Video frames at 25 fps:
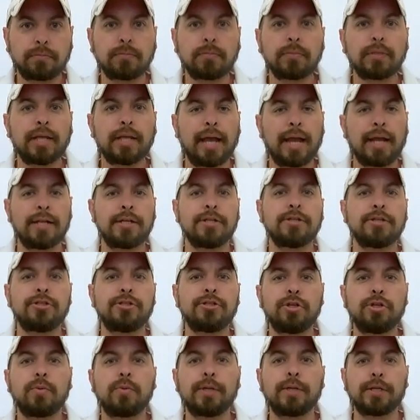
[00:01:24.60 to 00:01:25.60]
and in
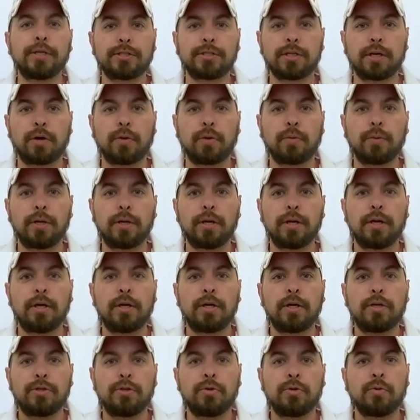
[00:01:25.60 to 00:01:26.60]
doing so,
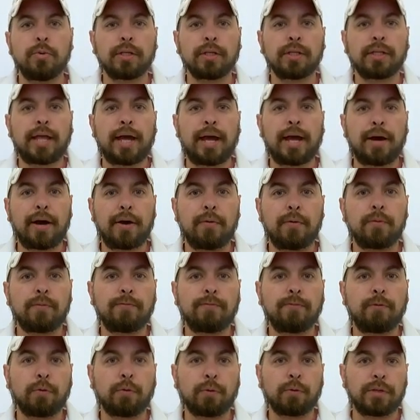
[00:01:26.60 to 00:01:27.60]
you allow
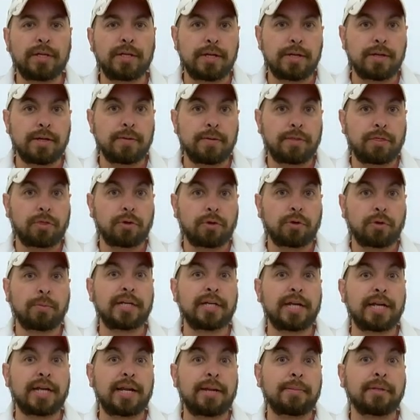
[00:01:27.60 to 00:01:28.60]
for the
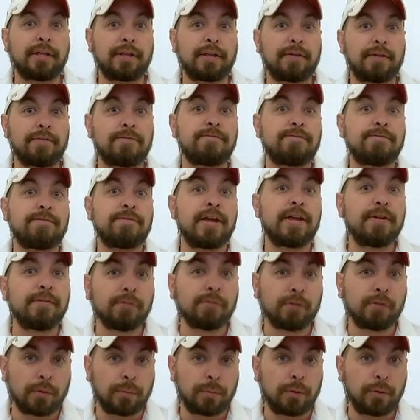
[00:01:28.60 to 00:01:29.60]
thermodynamically
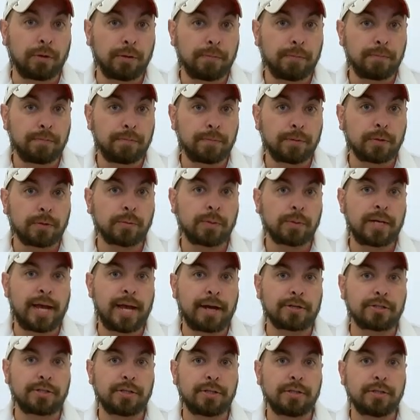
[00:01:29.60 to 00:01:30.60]
favorable
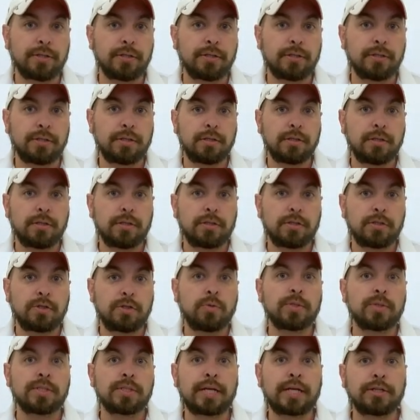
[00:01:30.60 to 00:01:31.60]
reaction to
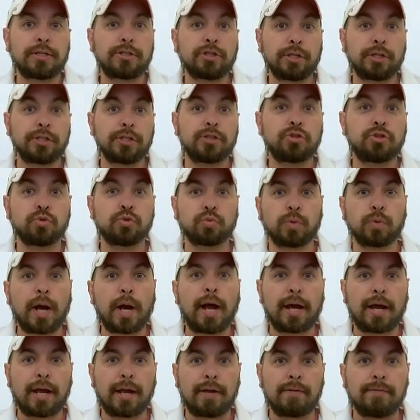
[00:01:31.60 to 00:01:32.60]
essentially
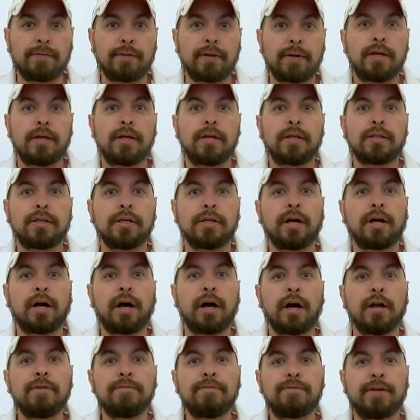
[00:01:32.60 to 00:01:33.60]
drive the
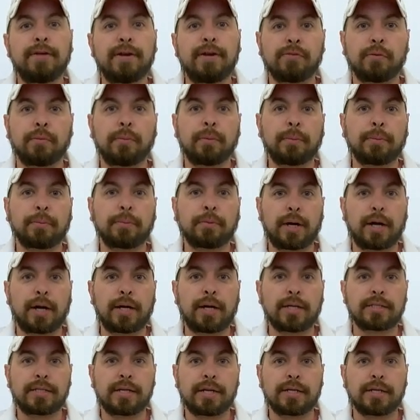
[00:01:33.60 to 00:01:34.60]
unfavorable
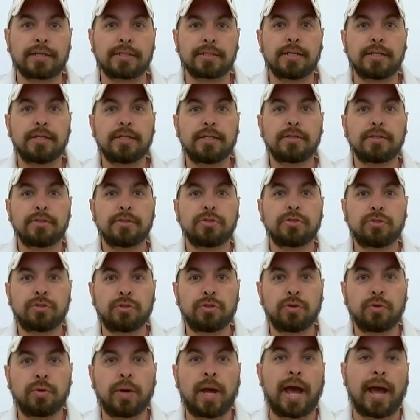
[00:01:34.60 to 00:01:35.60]
process
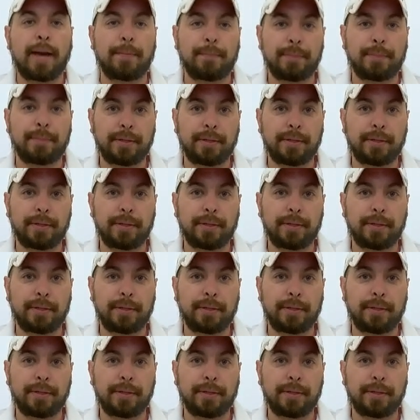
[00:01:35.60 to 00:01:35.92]
to happen.